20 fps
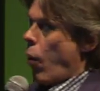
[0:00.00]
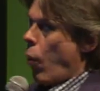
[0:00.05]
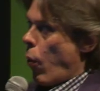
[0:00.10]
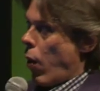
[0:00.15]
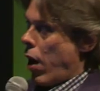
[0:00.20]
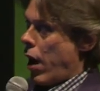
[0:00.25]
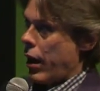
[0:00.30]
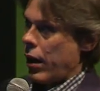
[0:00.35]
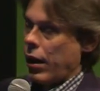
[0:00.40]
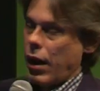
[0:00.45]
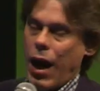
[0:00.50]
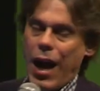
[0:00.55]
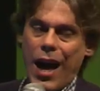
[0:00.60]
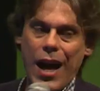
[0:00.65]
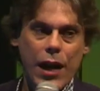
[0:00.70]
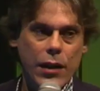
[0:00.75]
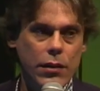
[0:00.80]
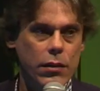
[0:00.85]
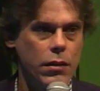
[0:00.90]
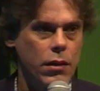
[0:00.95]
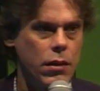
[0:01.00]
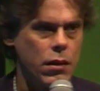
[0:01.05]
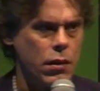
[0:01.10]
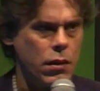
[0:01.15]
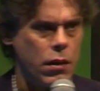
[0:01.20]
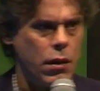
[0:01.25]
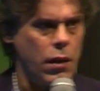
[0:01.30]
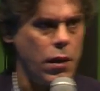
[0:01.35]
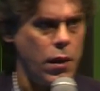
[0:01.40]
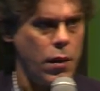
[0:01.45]
while
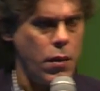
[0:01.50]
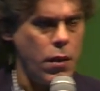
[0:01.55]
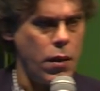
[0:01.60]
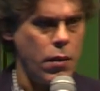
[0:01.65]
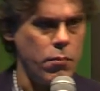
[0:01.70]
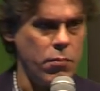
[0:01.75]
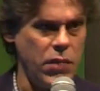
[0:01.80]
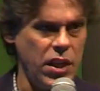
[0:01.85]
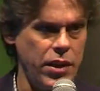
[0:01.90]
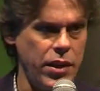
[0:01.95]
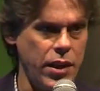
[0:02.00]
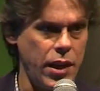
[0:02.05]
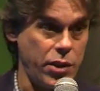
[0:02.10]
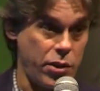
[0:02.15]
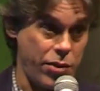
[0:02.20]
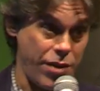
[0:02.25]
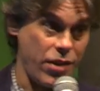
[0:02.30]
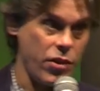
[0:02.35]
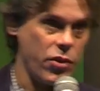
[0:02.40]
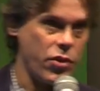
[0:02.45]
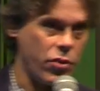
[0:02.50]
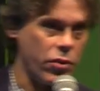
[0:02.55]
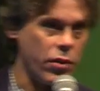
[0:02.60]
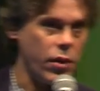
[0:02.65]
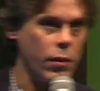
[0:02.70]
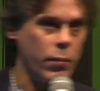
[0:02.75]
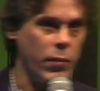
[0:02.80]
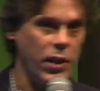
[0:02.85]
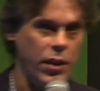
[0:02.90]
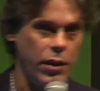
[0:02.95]
other media,
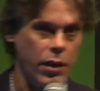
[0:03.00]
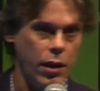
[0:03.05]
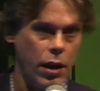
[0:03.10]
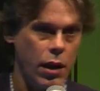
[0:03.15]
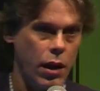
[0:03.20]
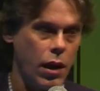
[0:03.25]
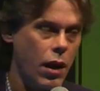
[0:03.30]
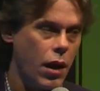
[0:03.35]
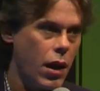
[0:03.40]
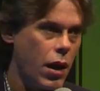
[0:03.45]
traditional media,